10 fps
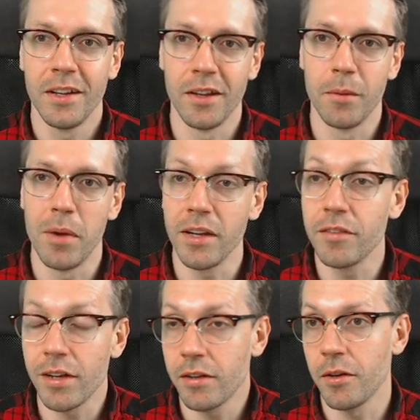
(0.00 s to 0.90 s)
by
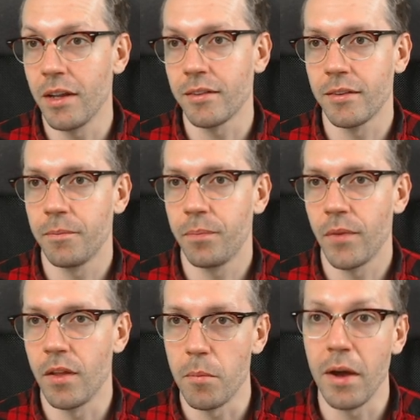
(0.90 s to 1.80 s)
giving into lust.
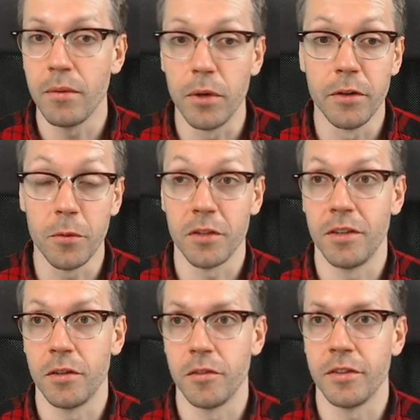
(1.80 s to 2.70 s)
And the mind will notice
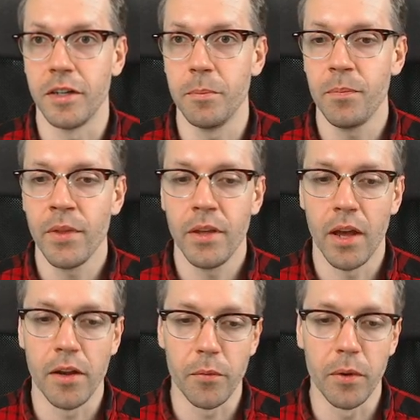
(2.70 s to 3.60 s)
that over time,
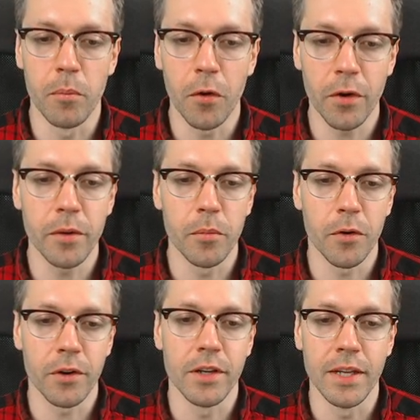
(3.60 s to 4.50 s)
and it will more and
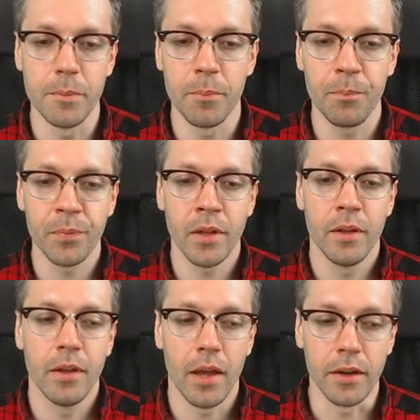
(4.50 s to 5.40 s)
more deem
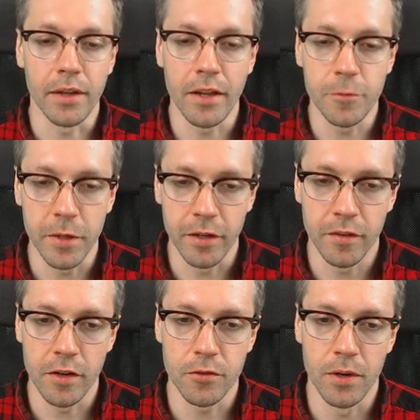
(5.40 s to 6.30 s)
engagement in
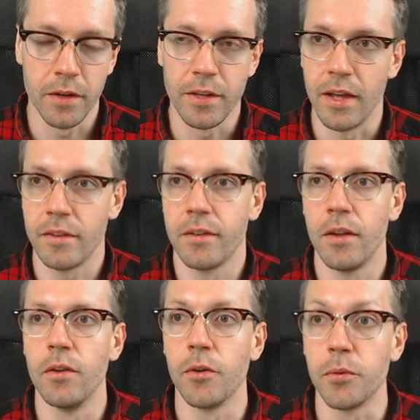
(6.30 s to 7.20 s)
sensuality as
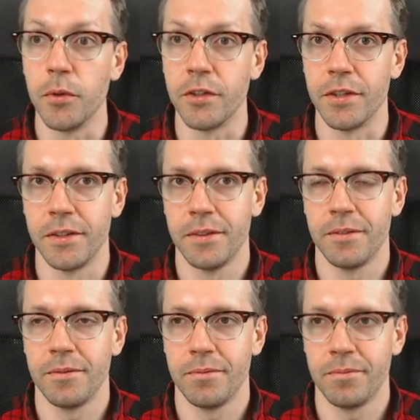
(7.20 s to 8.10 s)
not worth it,
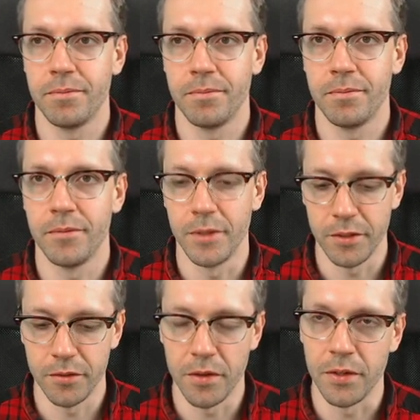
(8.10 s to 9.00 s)
which
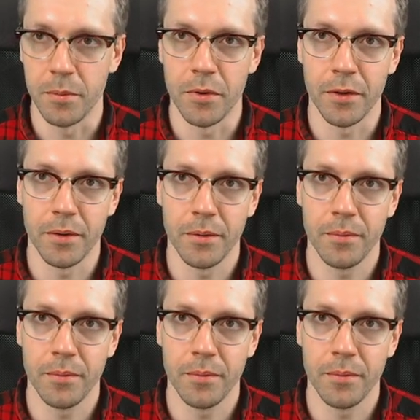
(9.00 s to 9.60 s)
is very important.